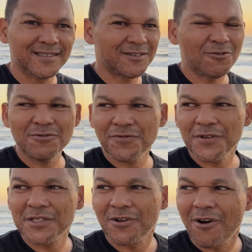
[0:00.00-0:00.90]
Record for
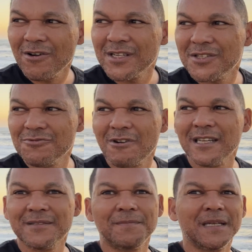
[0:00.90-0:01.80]
as long as you want,
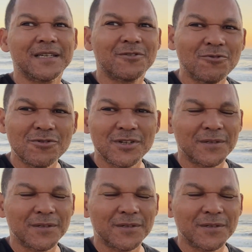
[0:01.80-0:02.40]
man. Record